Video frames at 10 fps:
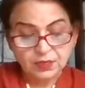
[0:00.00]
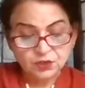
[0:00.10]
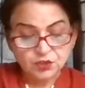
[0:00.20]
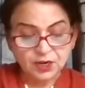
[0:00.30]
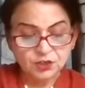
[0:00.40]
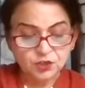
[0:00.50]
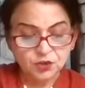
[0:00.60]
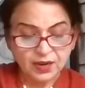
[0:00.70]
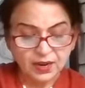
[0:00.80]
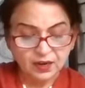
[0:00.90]
Shed
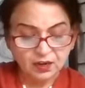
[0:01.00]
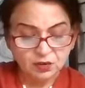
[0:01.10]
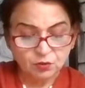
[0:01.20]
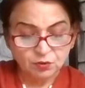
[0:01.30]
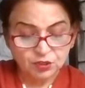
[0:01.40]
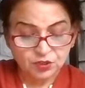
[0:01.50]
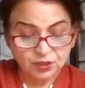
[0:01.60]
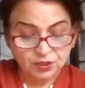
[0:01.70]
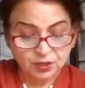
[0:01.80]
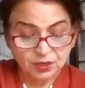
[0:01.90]
your anger, good
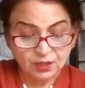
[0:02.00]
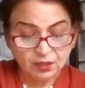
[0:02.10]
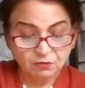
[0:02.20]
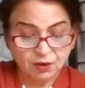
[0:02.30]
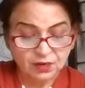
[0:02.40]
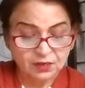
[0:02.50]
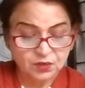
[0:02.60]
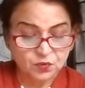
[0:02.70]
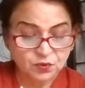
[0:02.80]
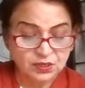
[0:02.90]
Kshatriya. The
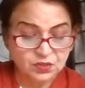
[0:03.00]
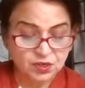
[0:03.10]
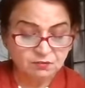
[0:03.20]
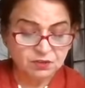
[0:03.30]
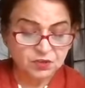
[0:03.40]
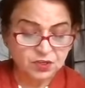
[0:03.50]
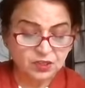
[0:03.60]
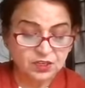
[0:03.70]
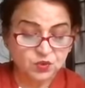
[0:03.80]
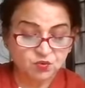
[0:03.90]
Vanars will discover
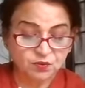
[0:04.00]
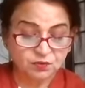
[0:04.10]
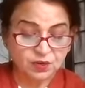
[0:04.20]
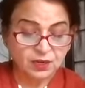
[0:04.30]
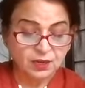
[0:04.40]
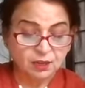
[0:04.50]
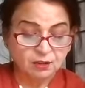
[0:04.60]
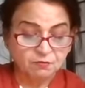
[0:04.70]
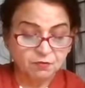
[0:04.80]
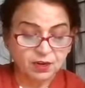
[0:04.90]
Sita swiftly
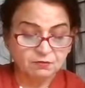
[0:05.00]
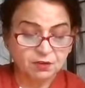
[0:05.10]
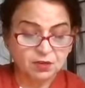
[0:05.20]
wherever.